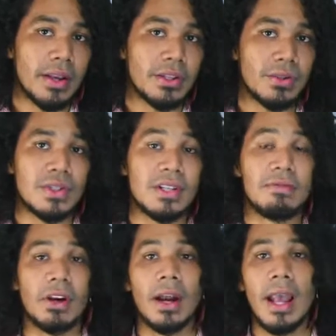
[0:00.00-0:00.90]
to
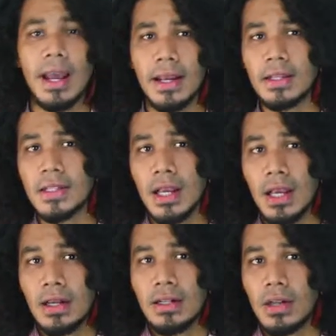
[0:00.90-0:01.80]
severe headaches.
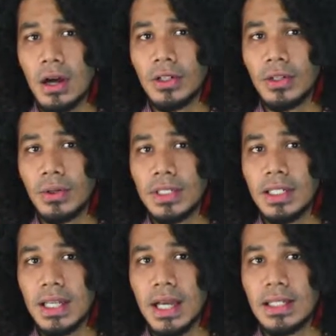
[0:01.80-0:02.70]
The doctor
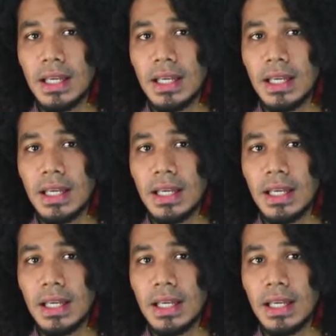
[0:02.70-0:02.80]
noted that